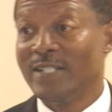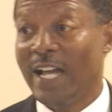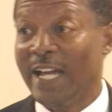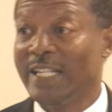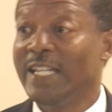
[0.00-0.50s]

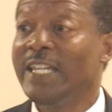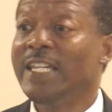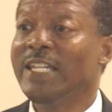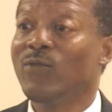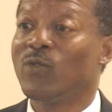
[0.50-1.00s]
and
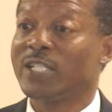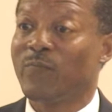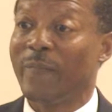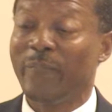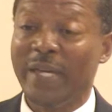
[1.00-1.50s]
he was
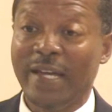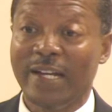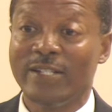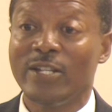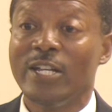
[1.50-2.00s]

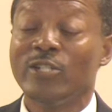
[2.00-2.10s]
prepared